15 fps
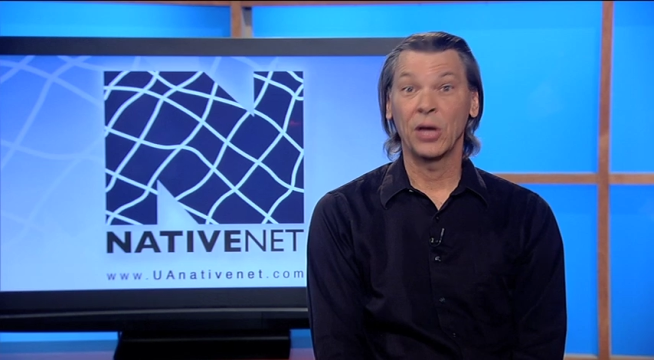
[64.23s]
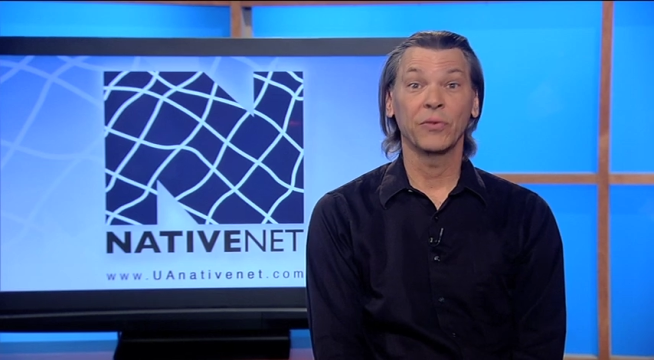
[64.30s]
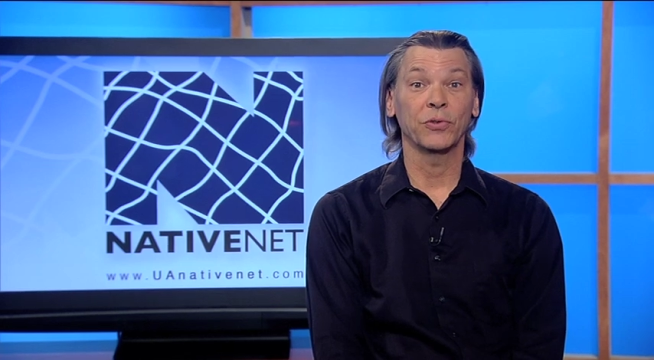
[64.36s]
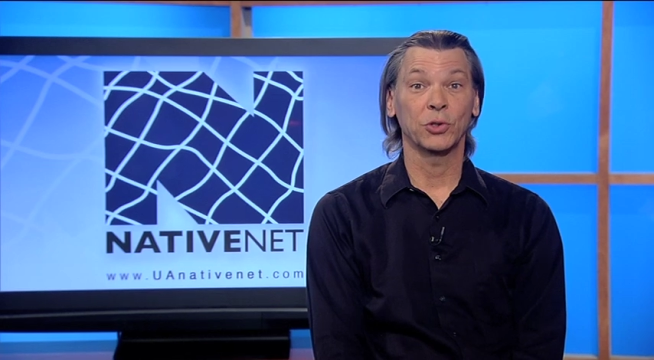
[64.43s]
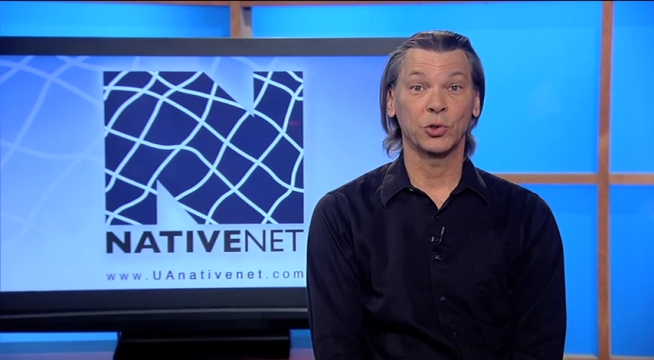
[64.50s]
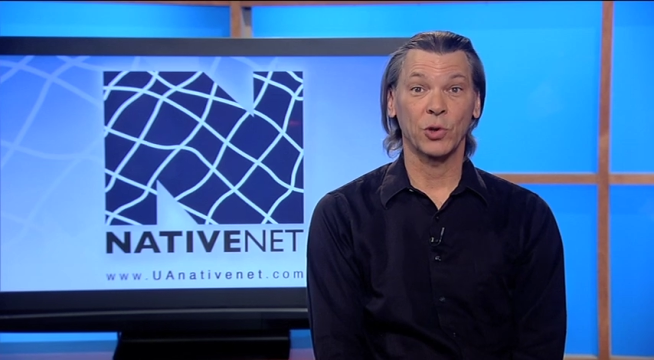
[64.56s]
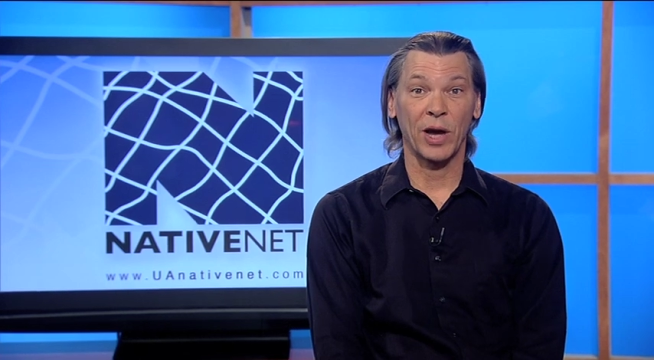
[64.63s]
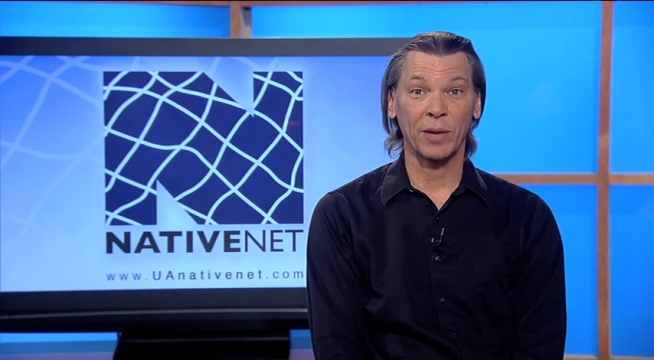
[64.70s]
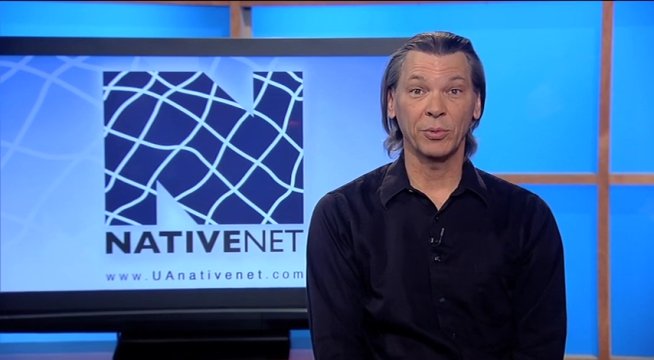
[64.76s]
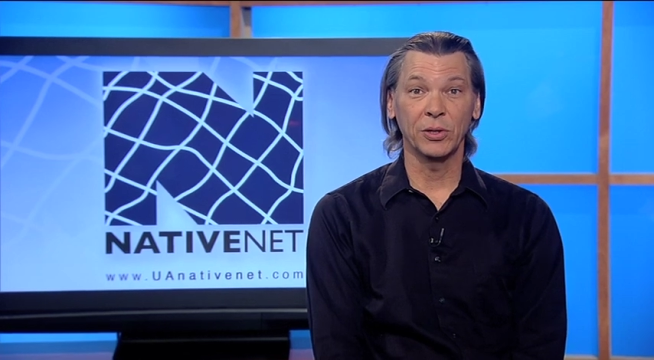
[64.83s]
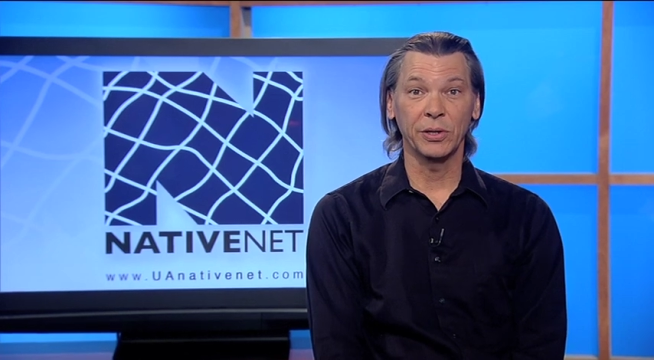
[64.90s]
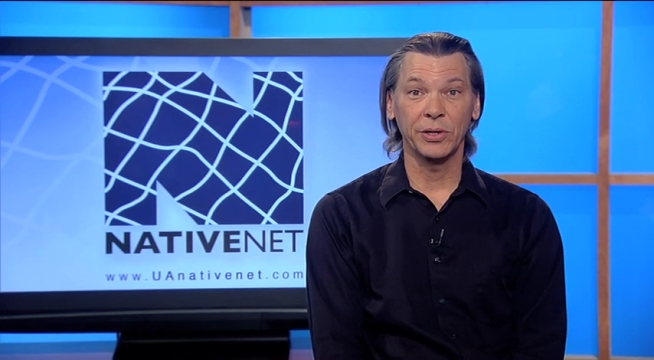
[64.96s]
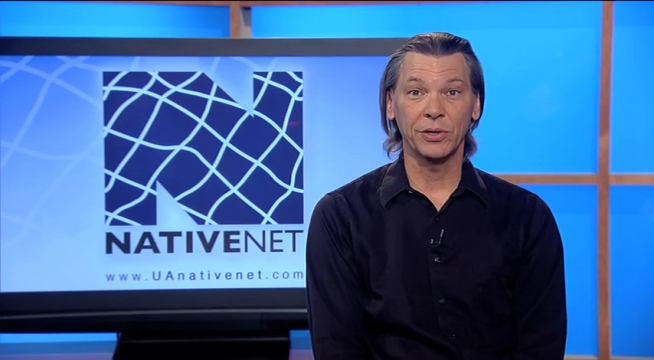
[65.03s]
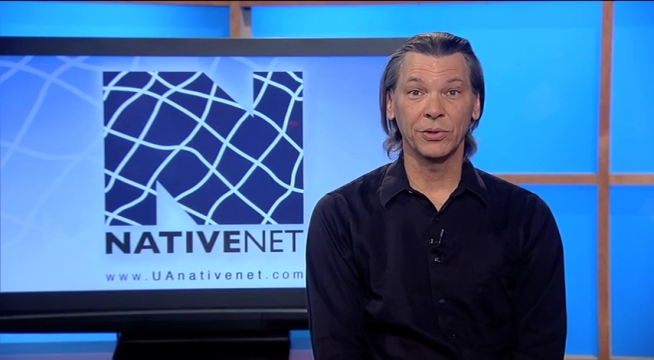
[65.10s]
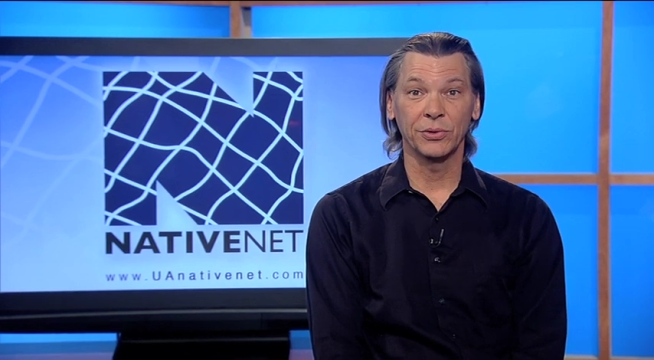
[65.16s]
for tribal
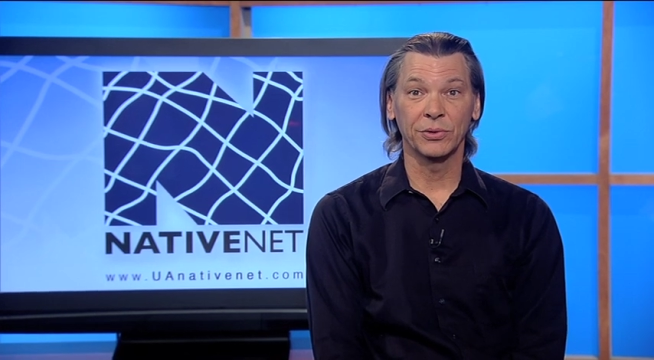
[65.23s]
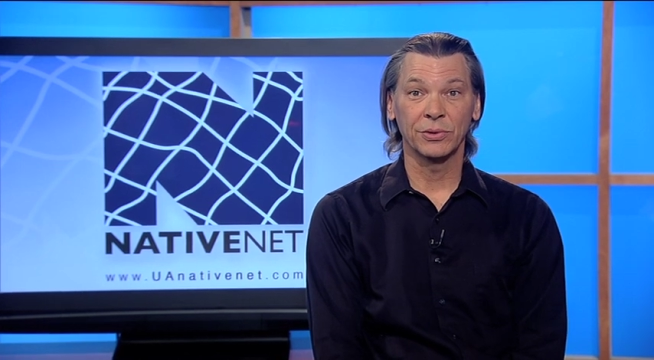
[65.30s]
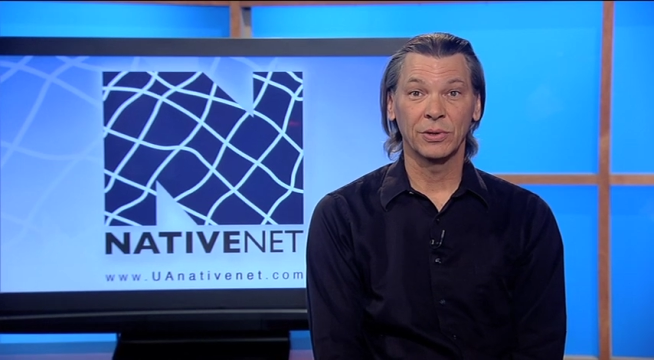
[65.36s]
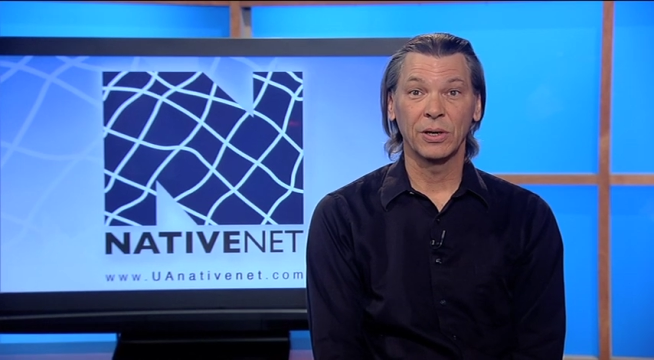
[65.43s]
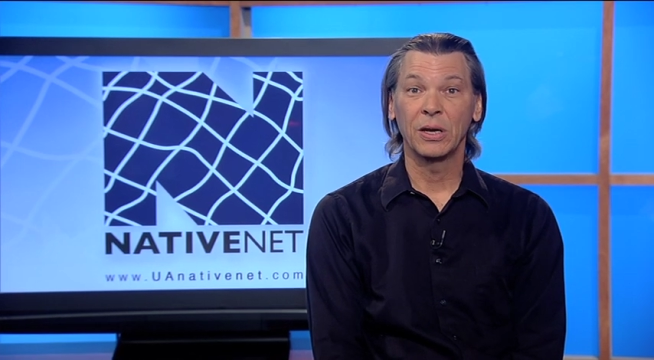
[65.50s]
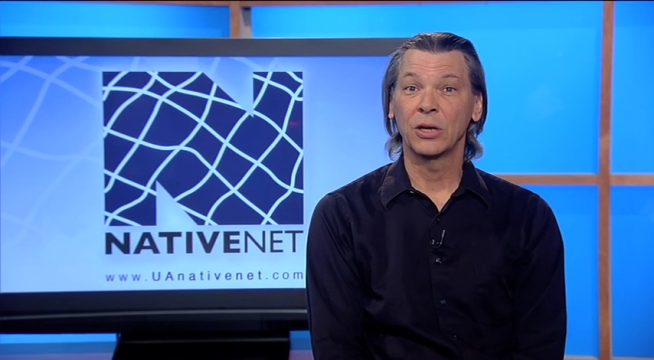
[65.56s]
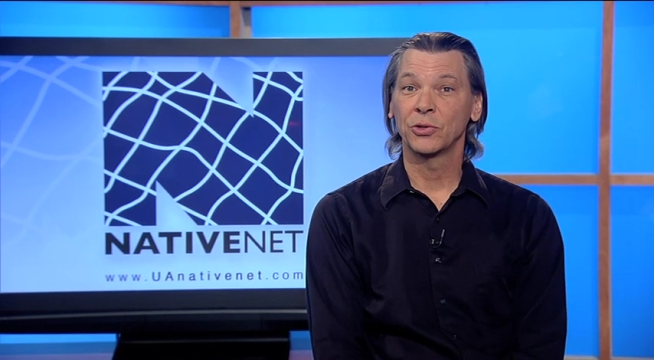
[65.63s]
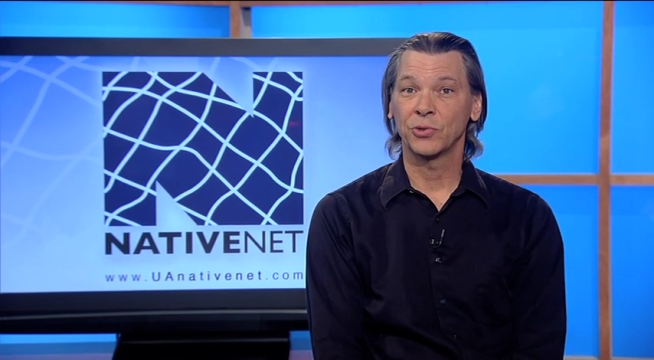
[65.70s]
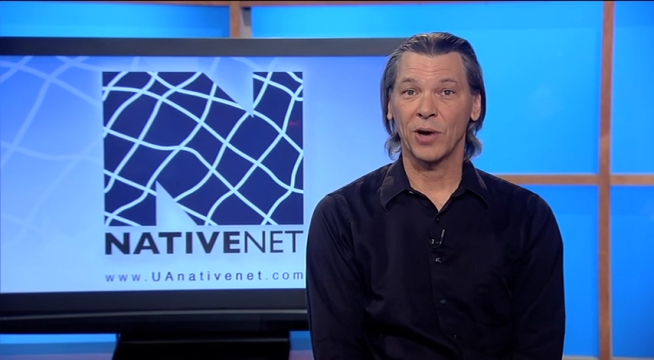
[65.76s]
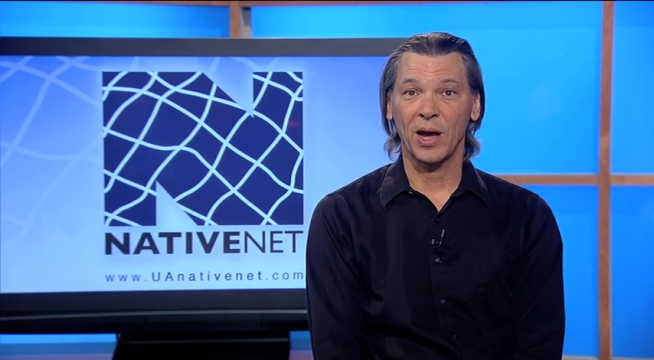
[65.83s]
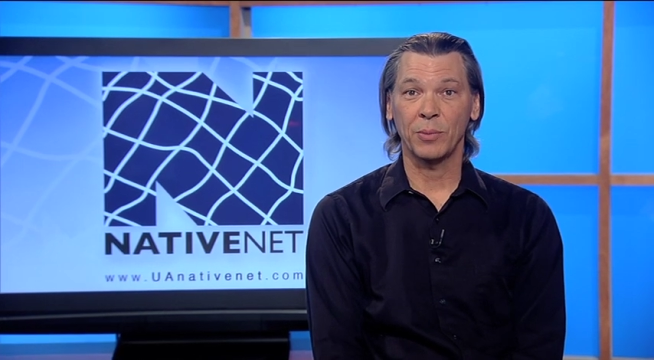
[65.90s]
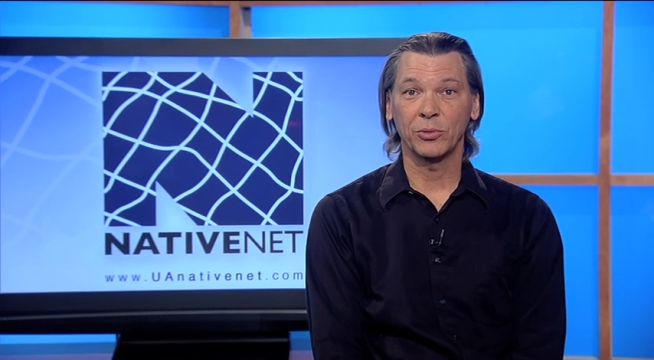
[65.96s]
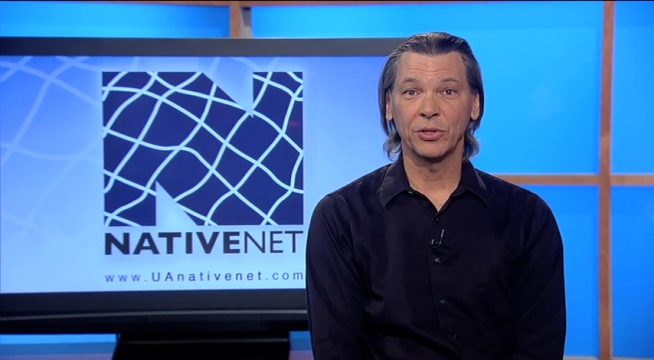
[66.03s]
leaders, tribal